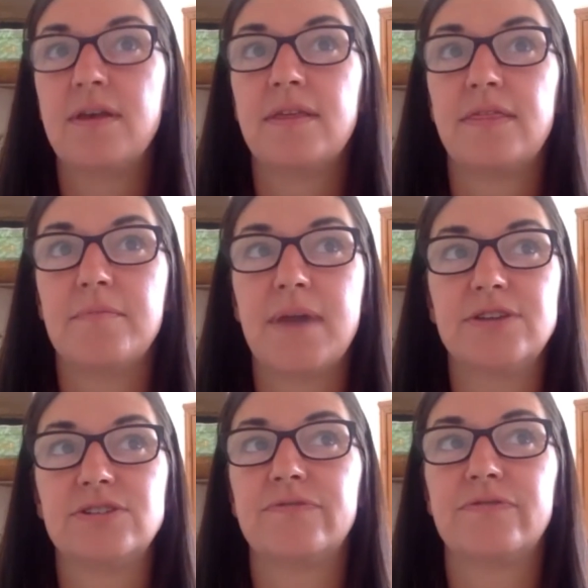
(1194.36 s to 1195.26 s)
the
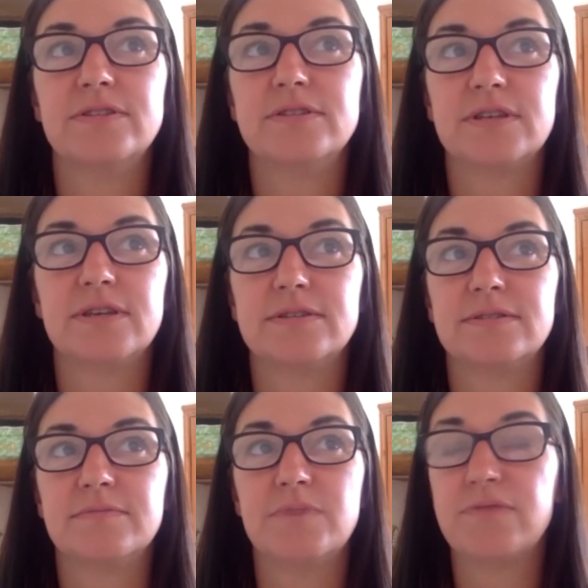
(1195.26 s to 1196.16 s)
major
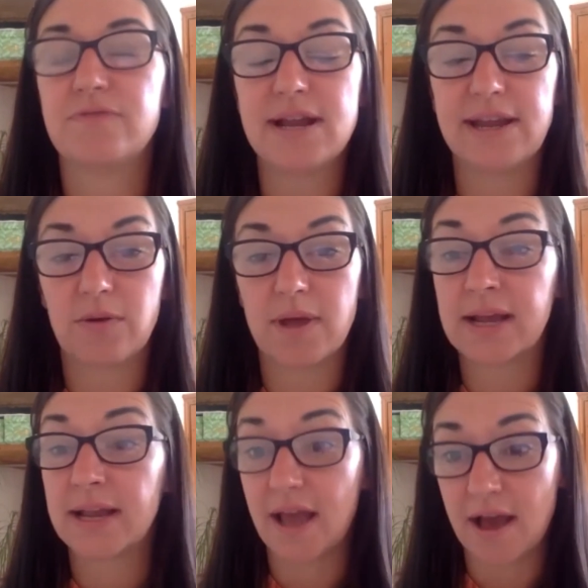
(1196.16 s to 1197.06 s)
funders move really
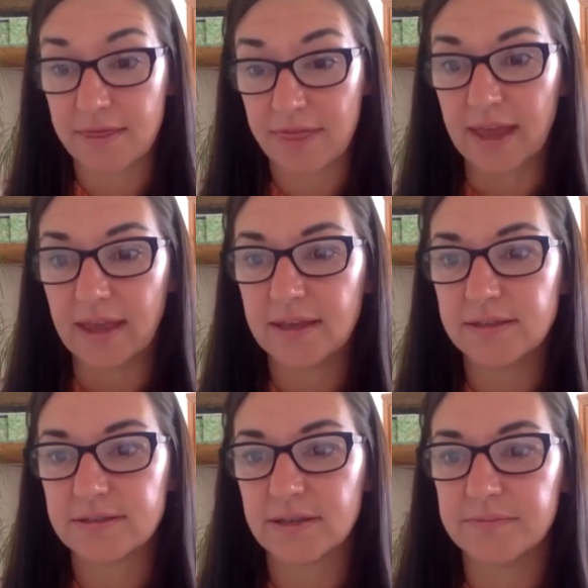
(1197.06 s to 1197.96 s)
quickly, I think,
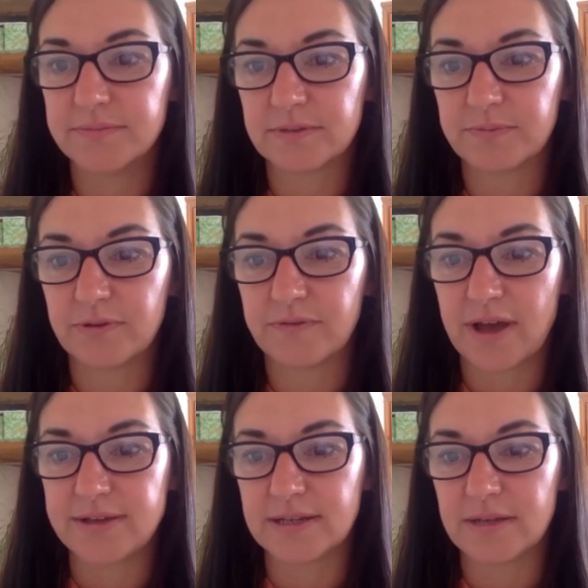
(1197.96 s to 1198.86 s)
in terms of
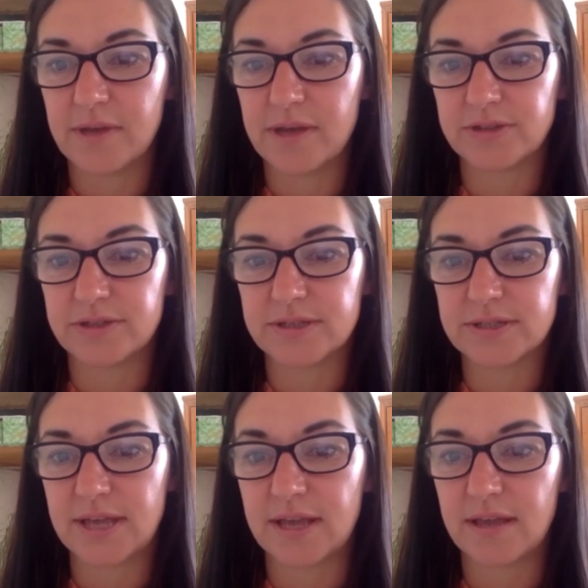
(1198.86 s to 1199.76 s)
providing
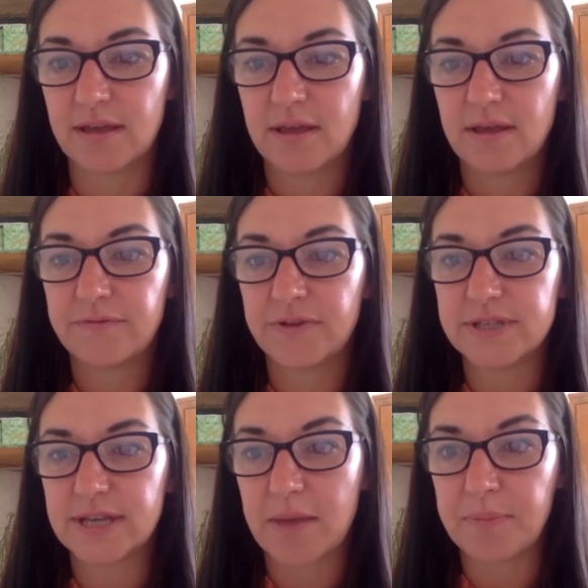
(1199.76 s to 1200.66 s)
emergency
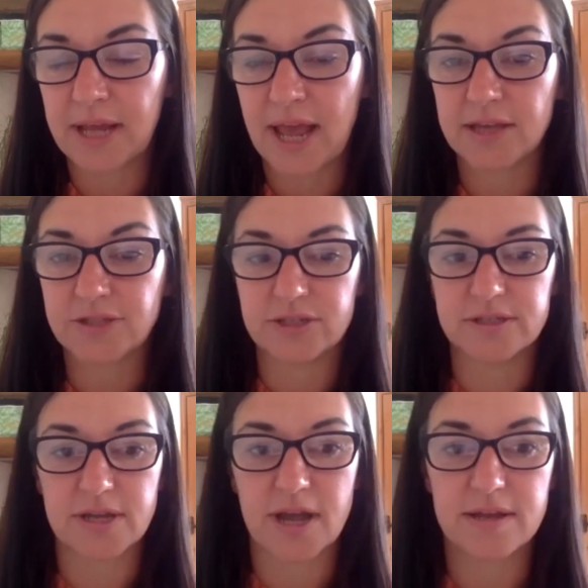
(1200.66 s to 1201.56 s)
funding
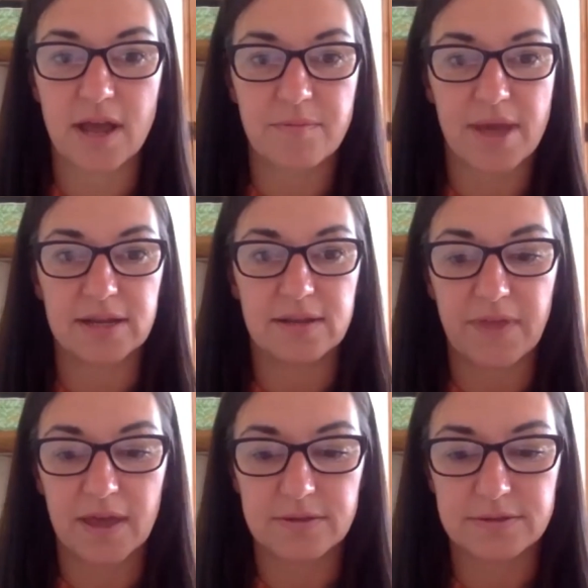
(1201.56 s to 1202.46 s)
applications. And I know many of
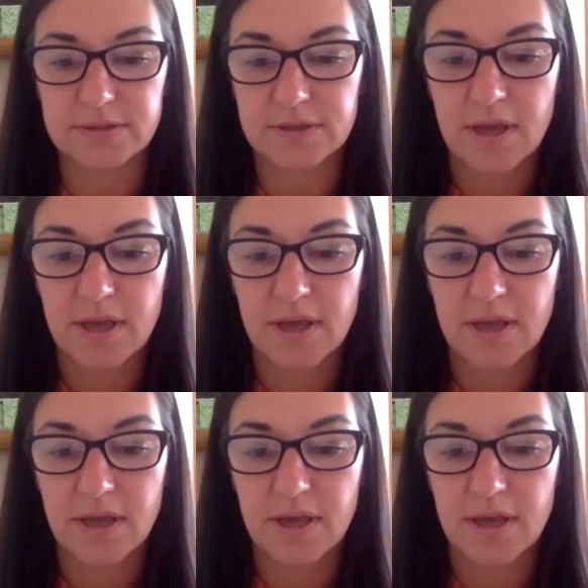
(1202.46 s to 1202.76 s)
those